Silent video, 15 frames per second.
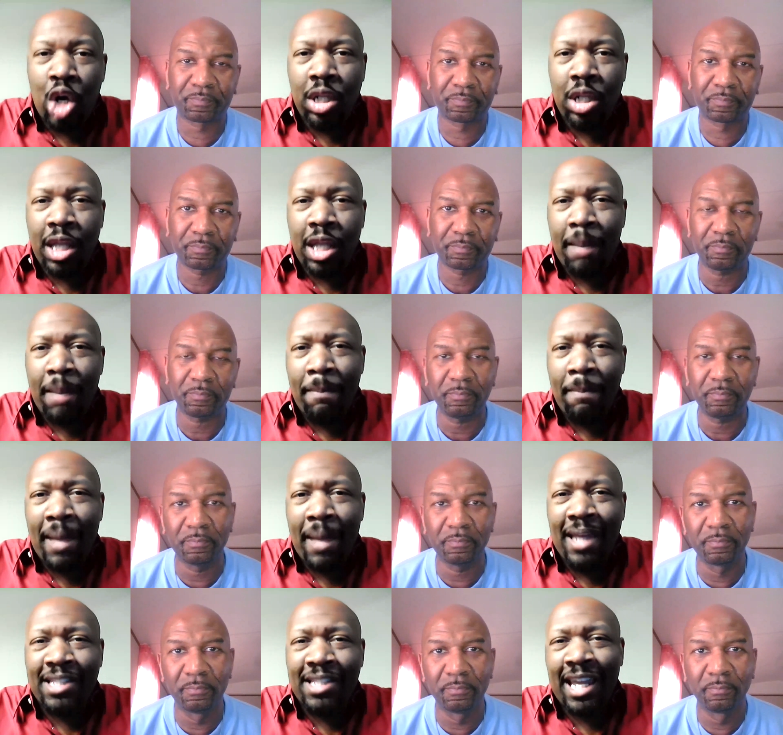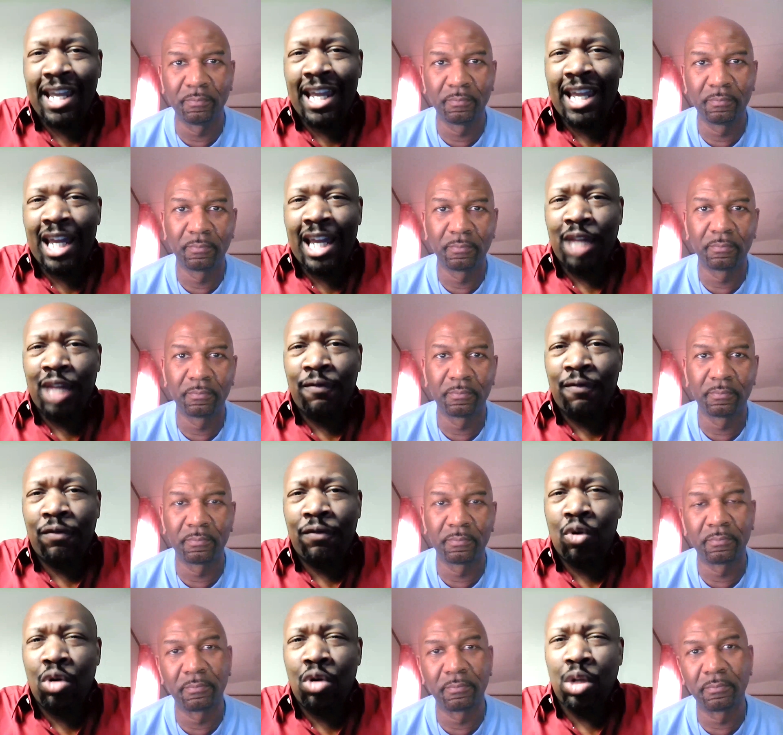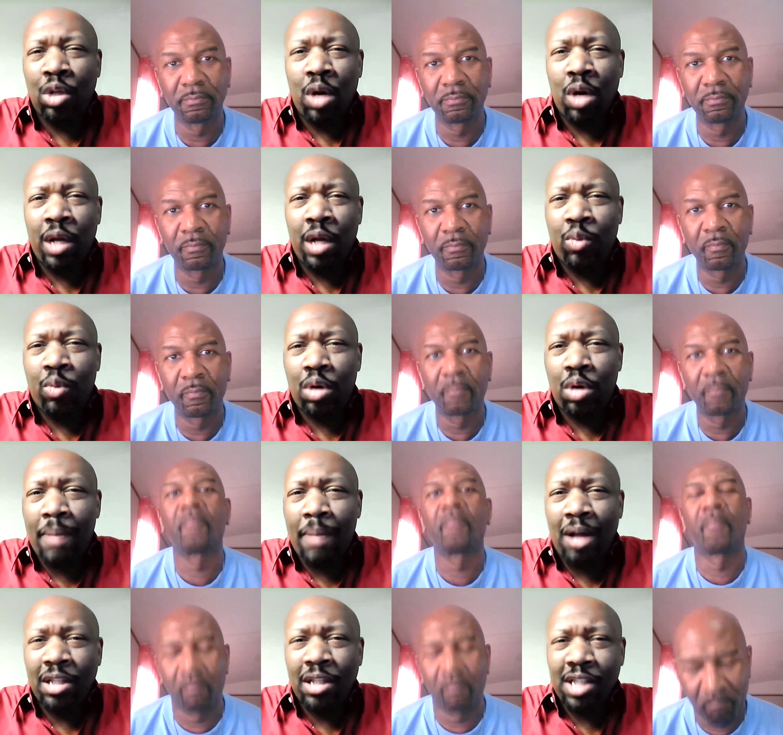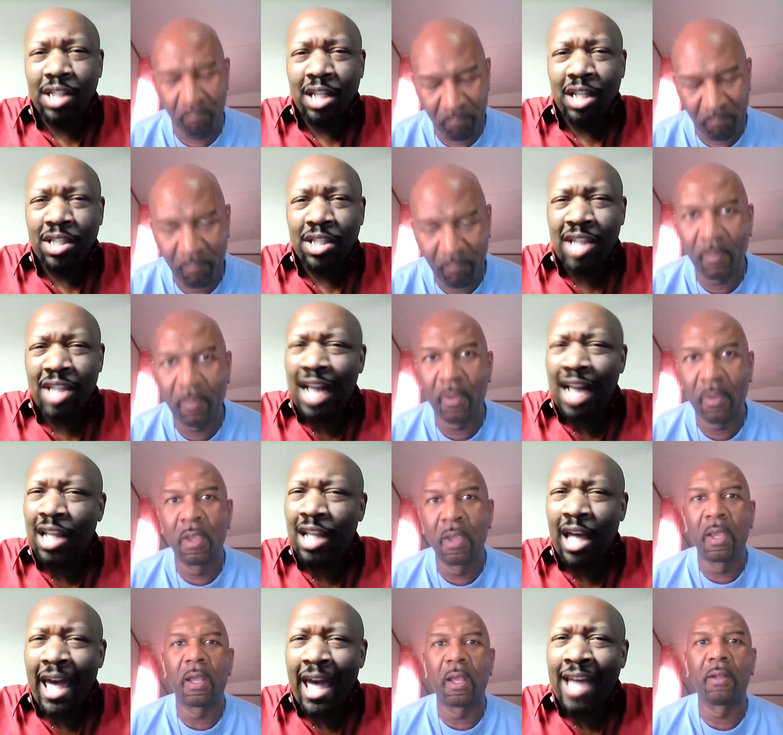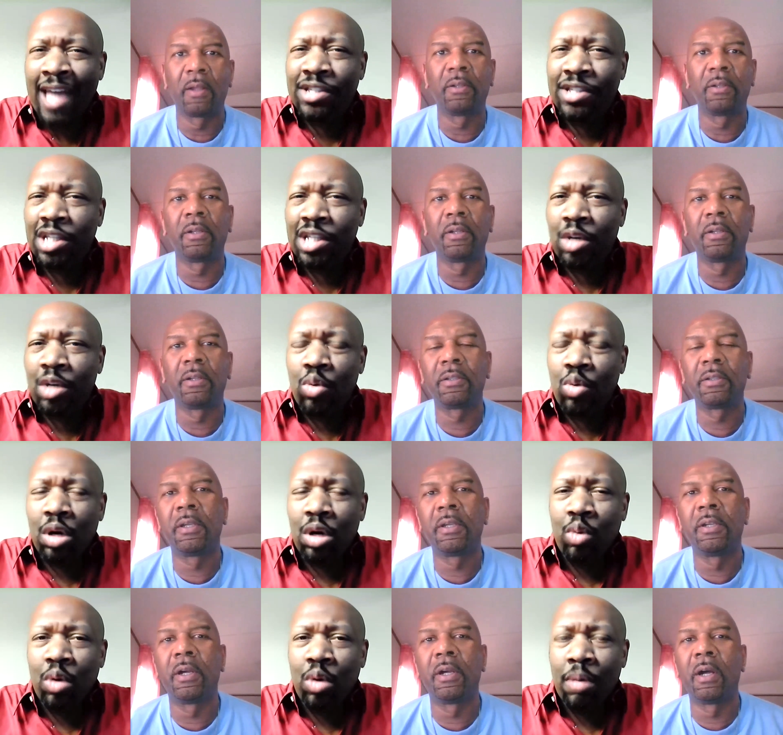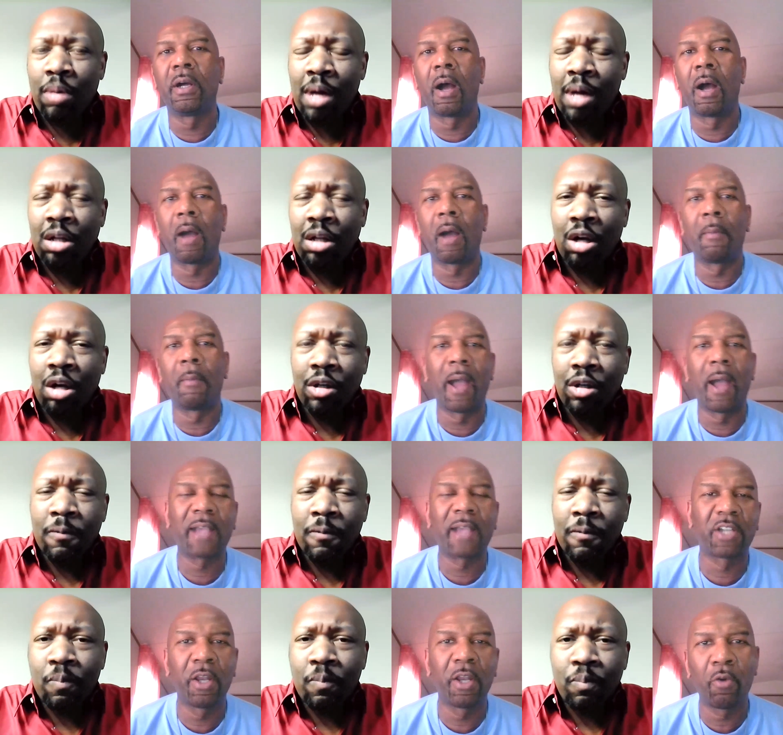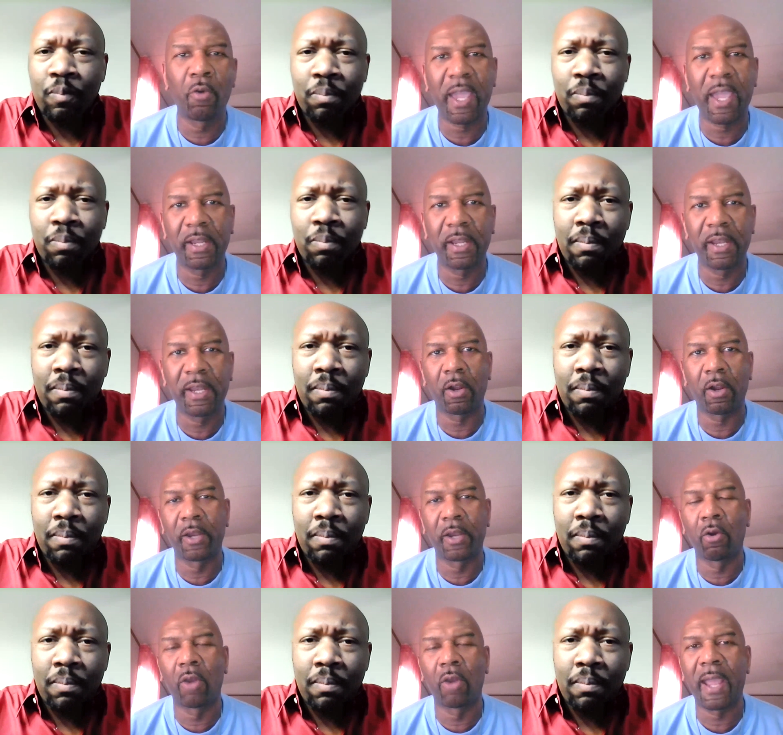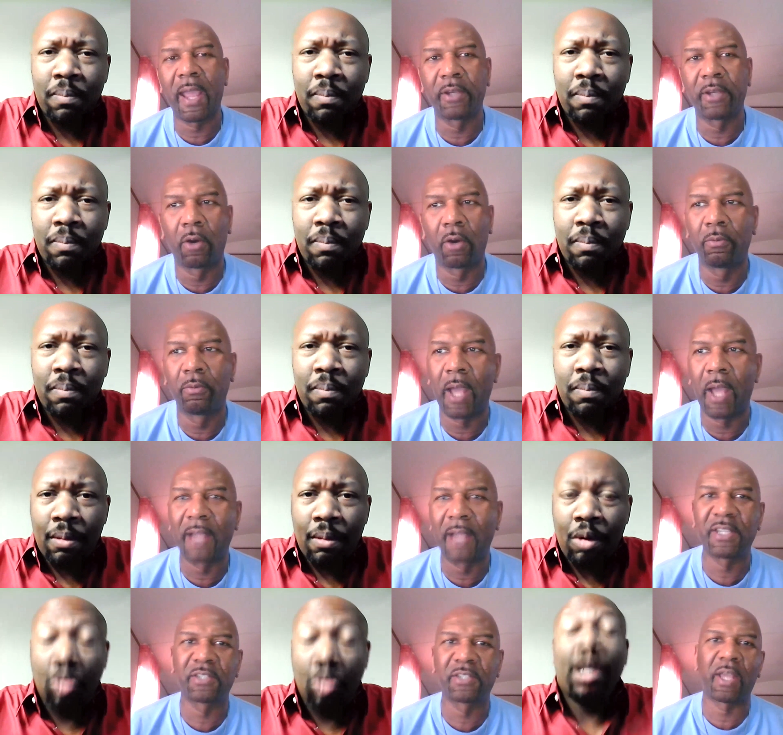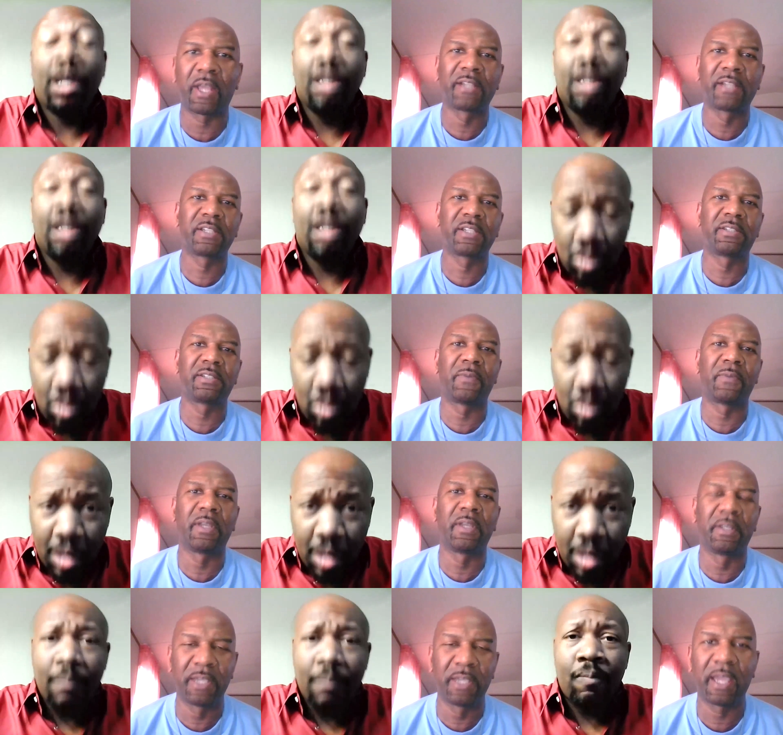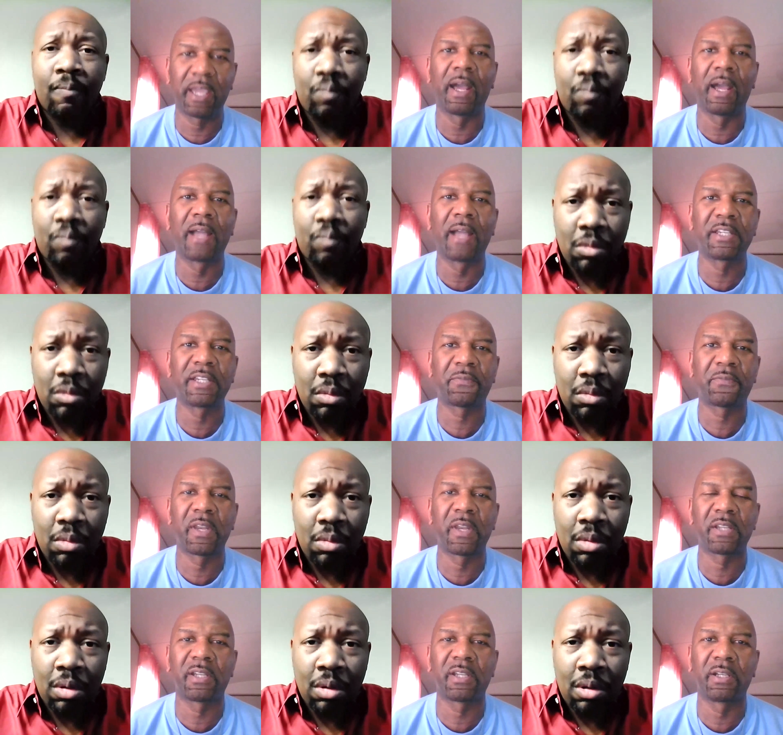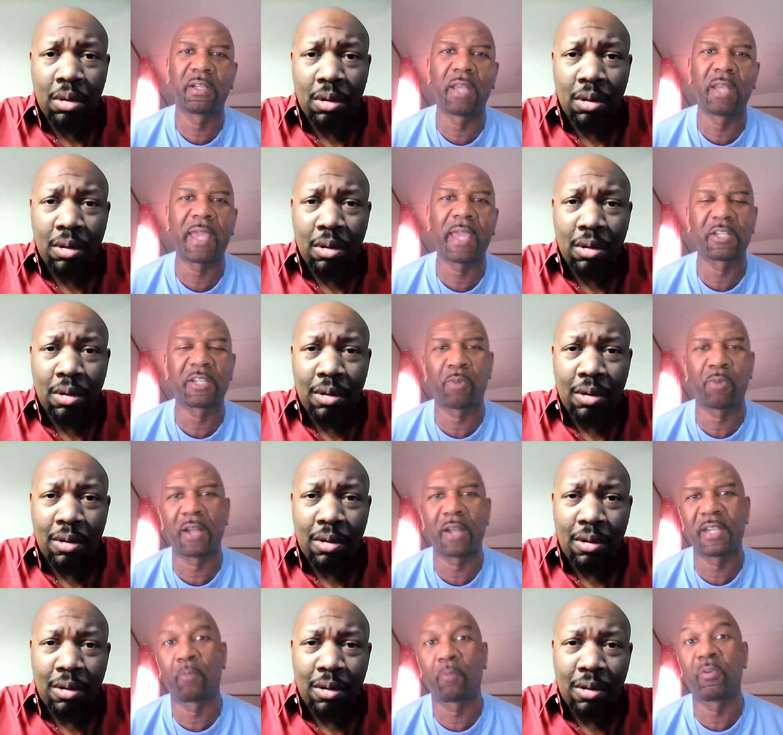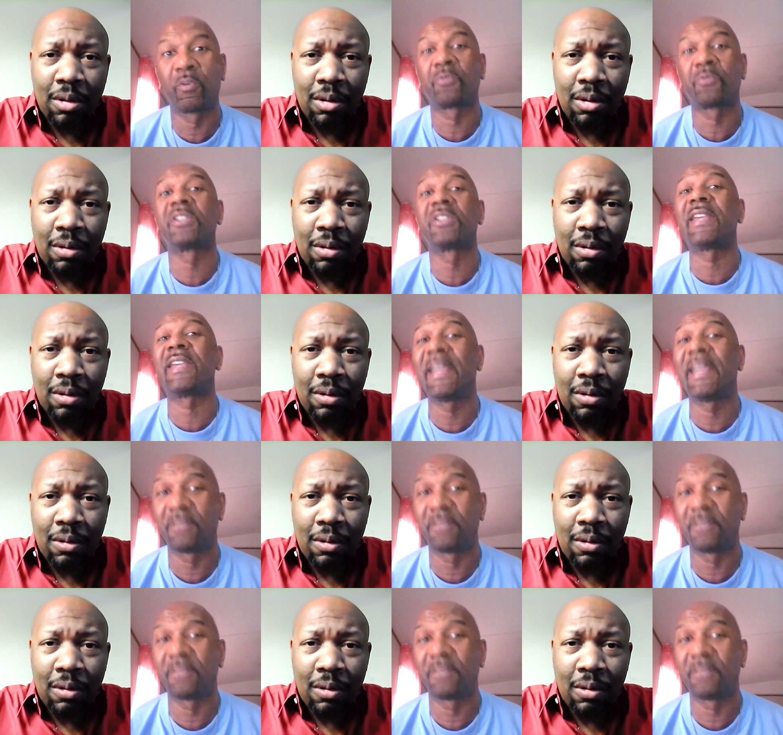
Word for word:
Speaker 1: currently based in Florida. Where, uh, where about? Is it Tallahassee or where, where about are you?
Speaker 2: Actually located in, in Orlando. I just, Orlando, I just, okay. Yeah, I just finished the latest project, which was